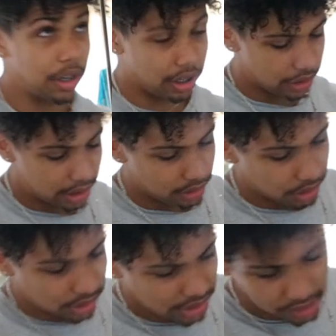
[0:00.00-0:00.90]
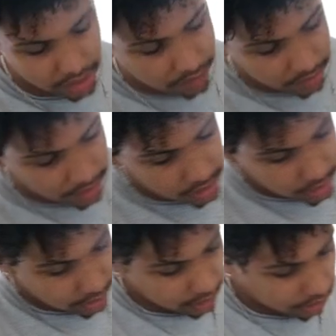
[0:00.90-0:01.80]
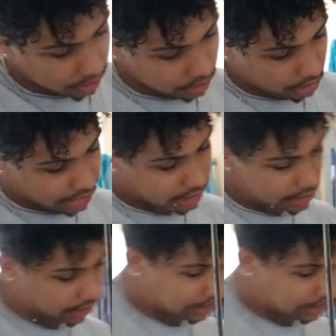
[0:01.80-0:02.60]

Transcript: gonna go ahead and do this. Not a lot of it. Nothing too crazy.